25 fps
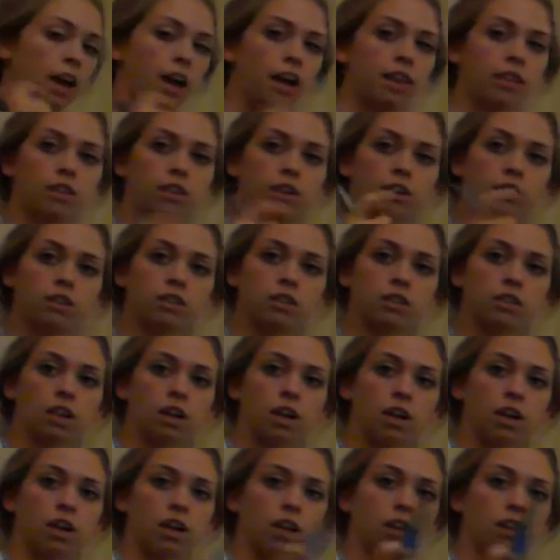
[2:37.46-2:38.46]
and there's
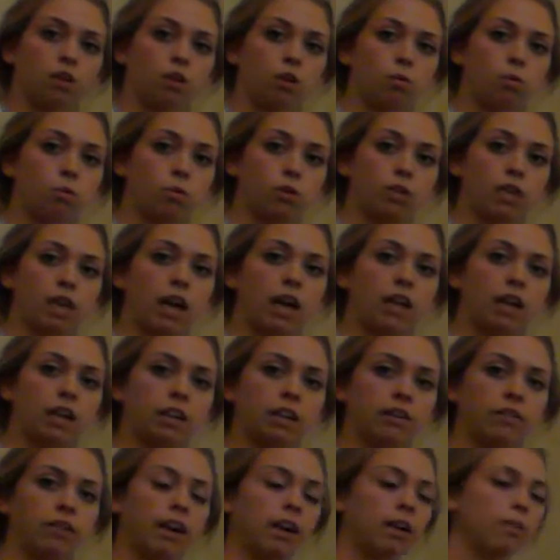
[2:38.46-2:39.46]
a low
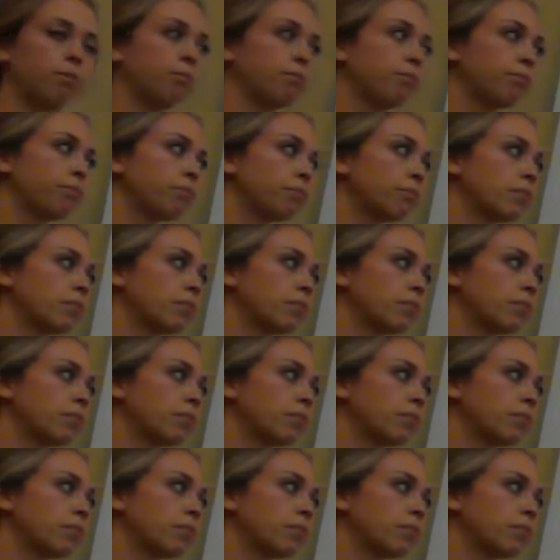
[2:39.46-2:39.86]
mortality rate.